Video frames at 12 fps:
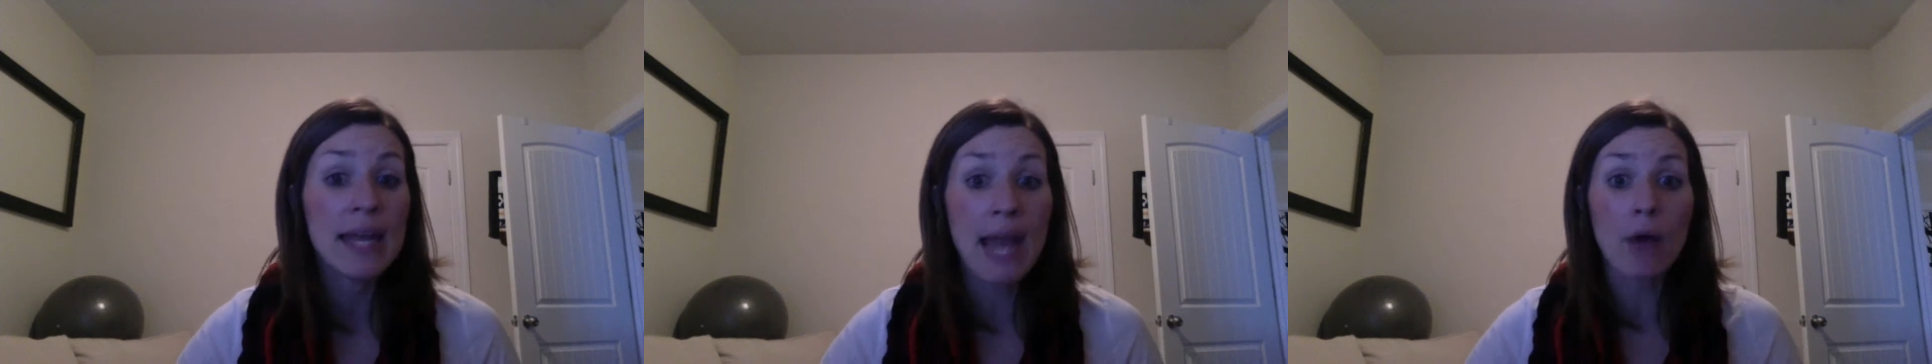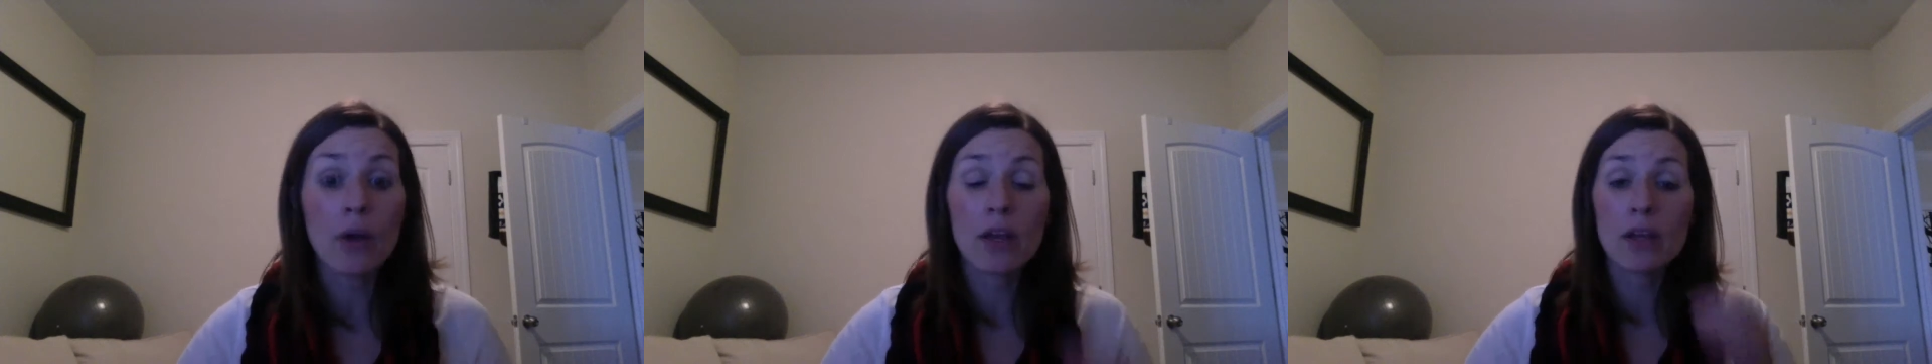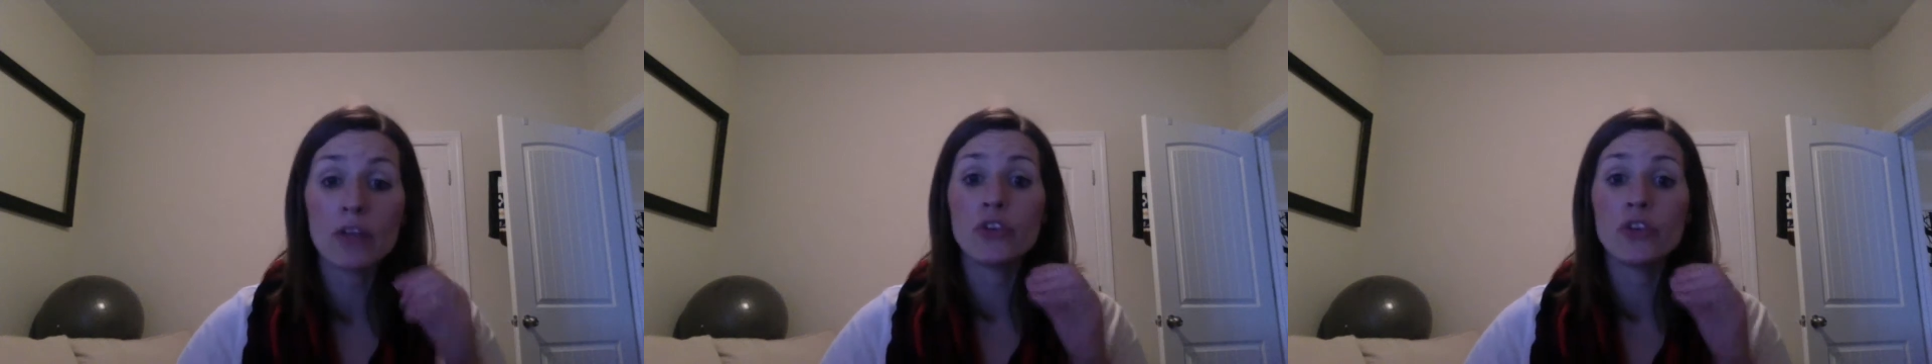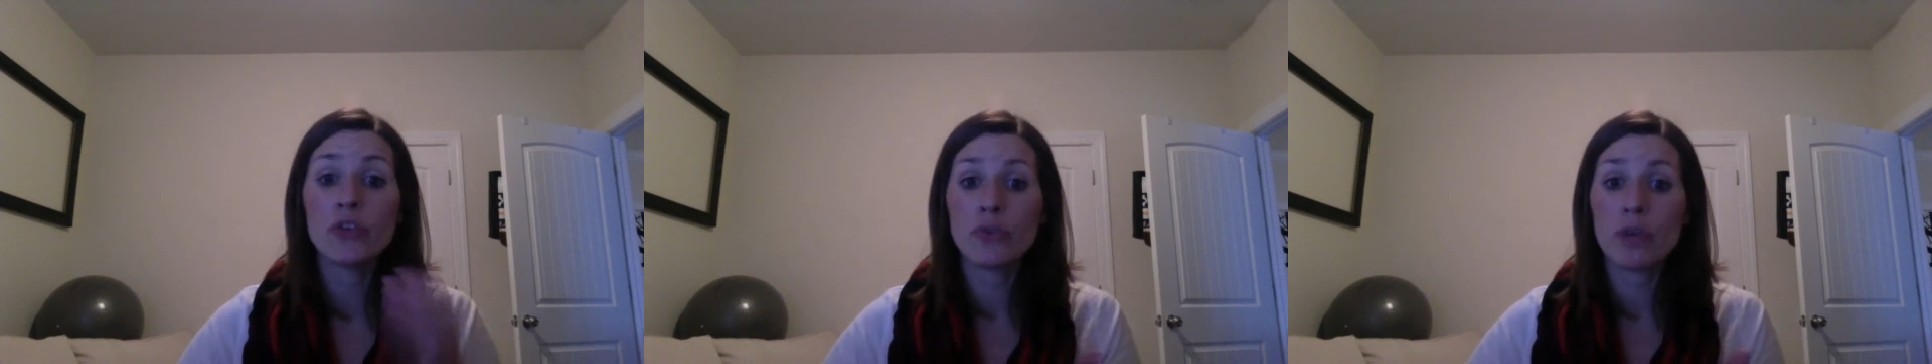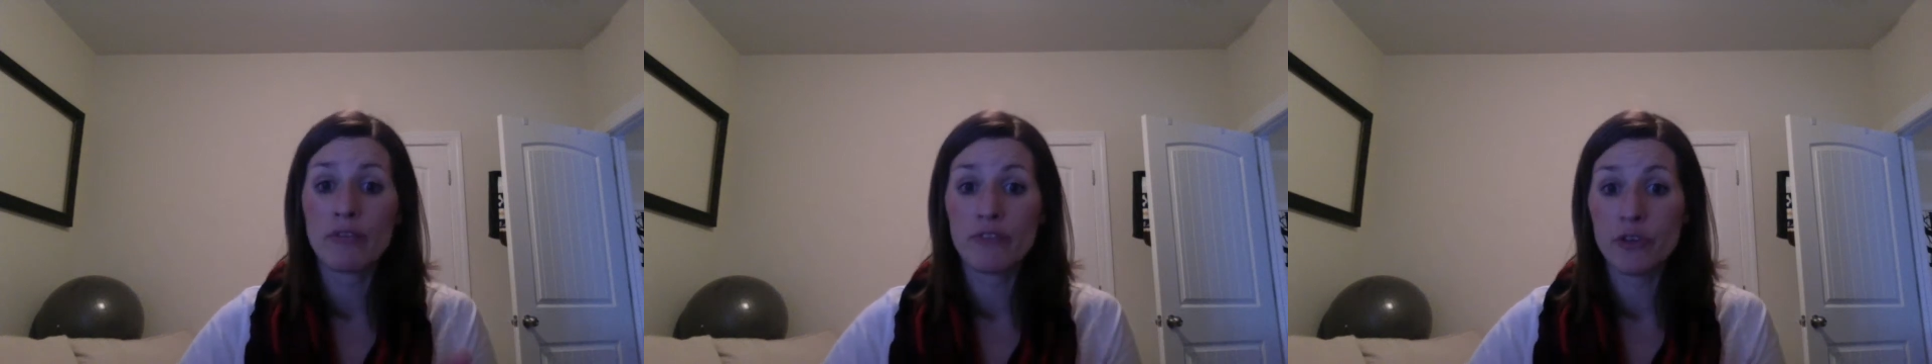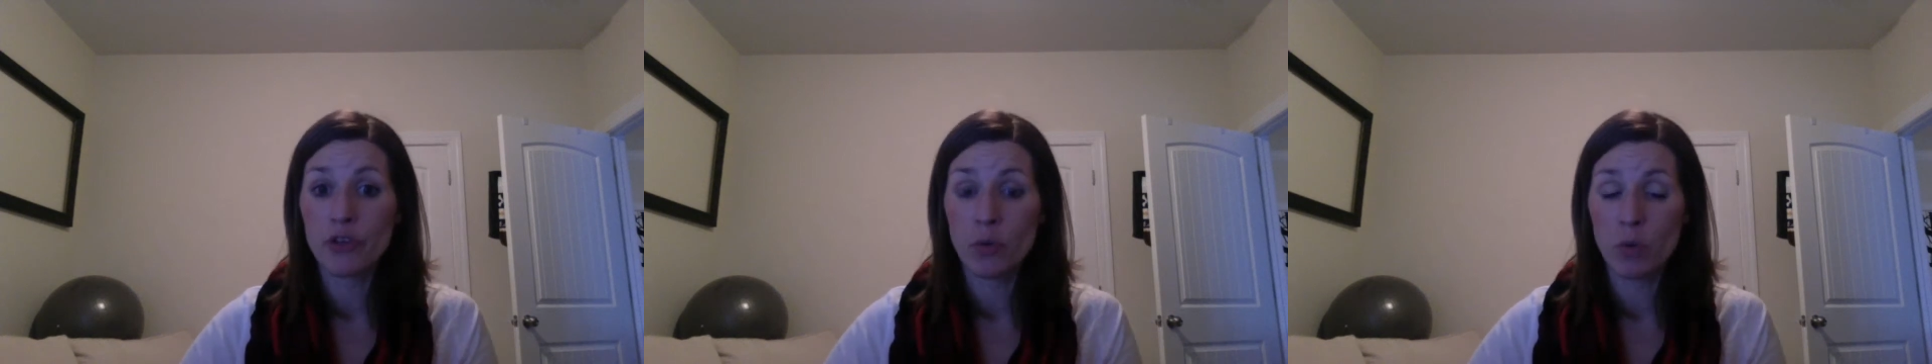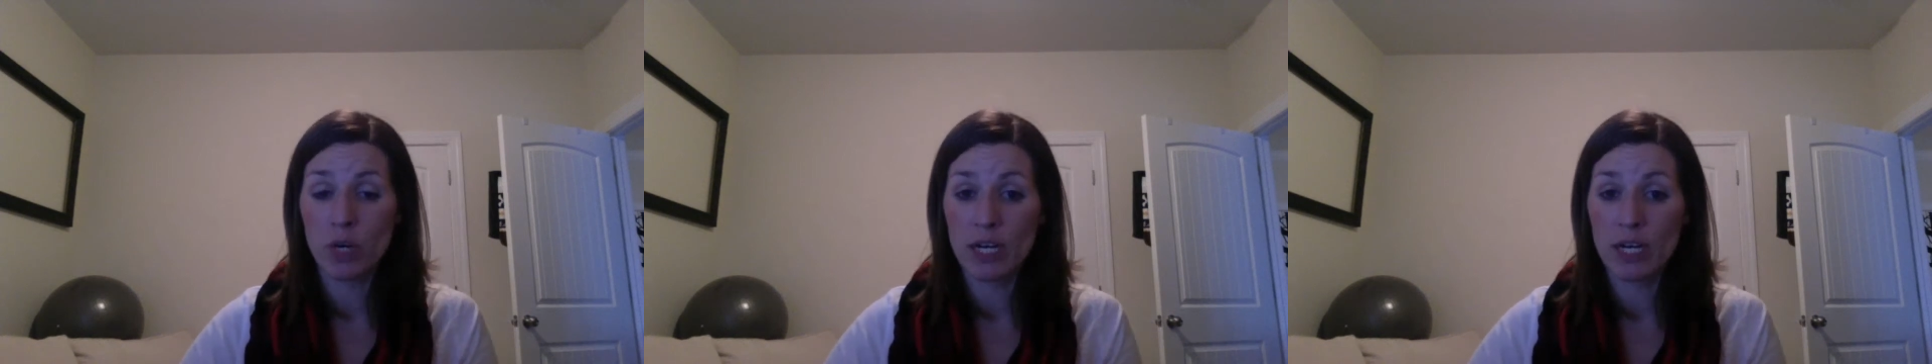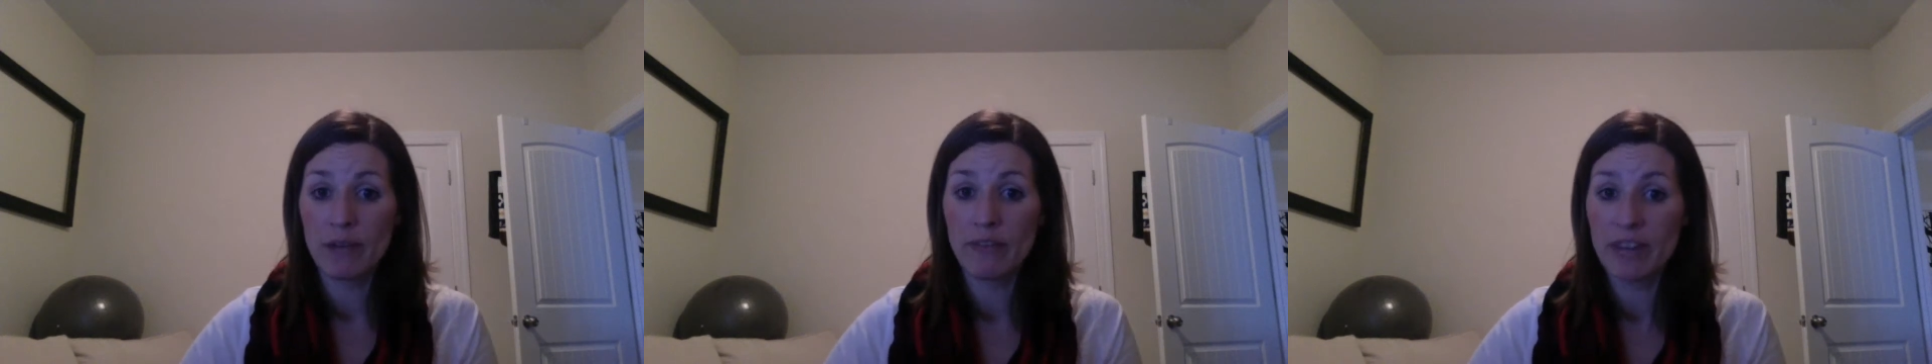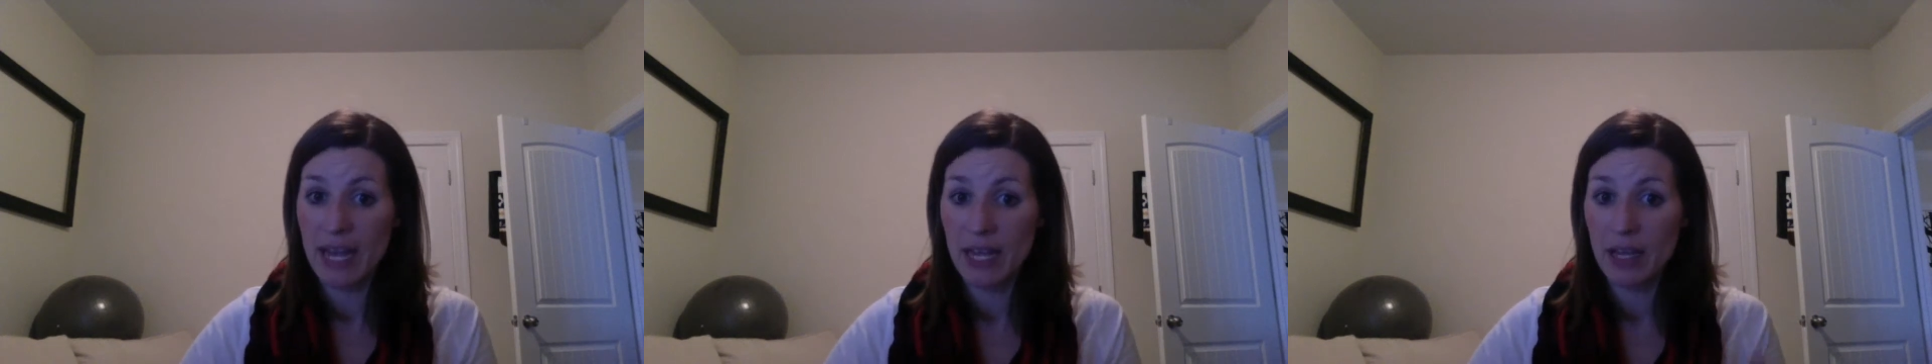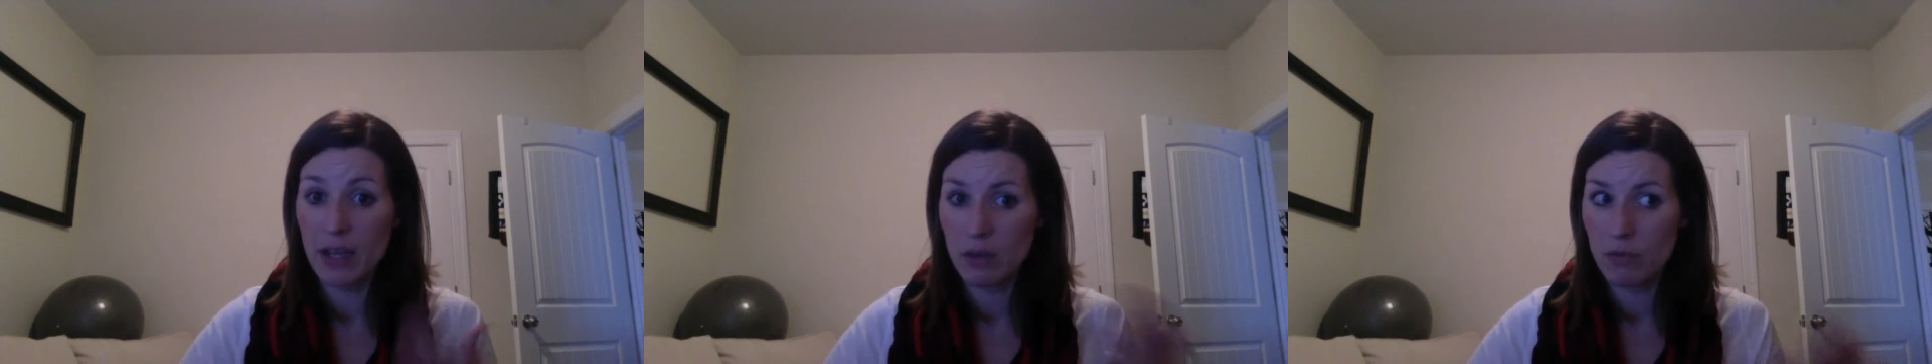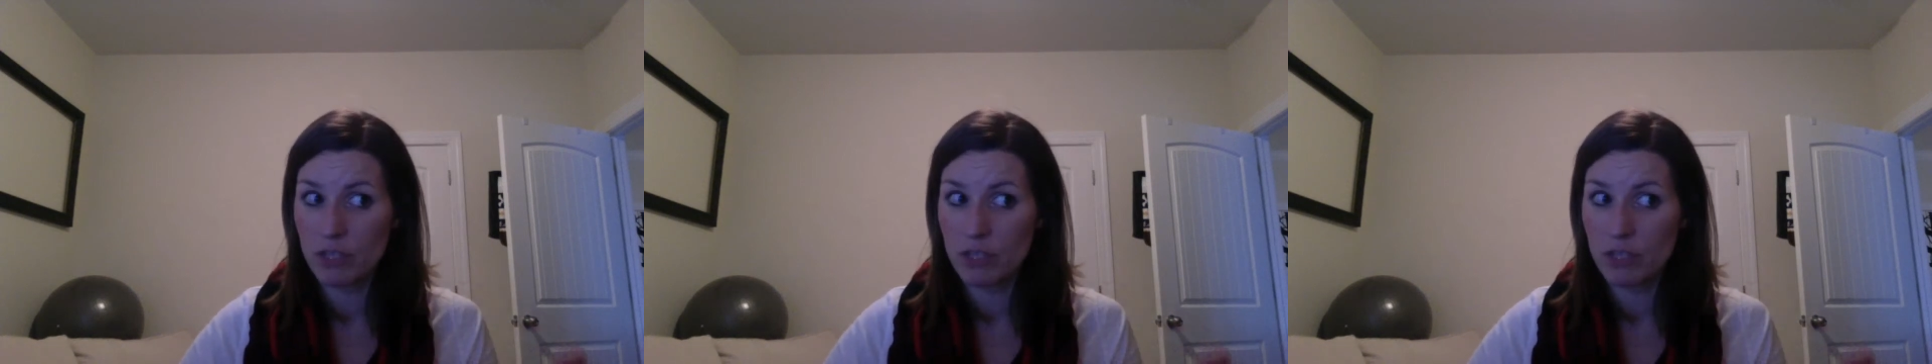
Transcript: Now, if you go to work every day,